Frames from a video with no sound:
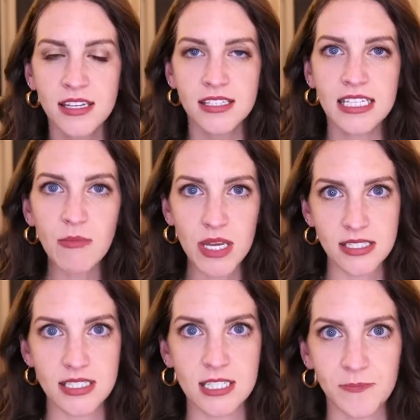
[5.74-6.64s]

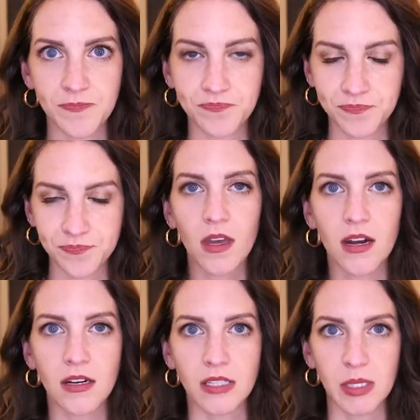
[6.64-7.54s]
demons.
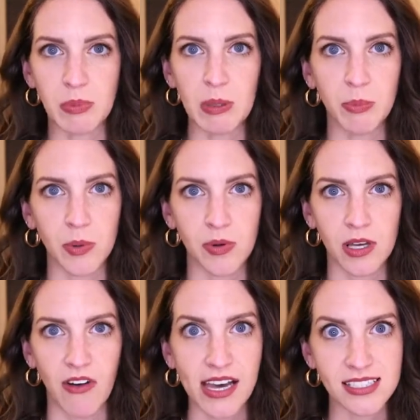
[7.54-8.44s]
And a lot of people
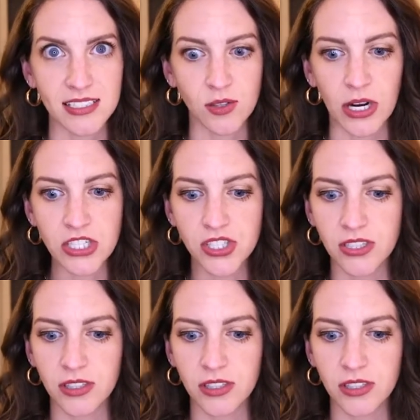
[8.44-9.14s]
have asked this question.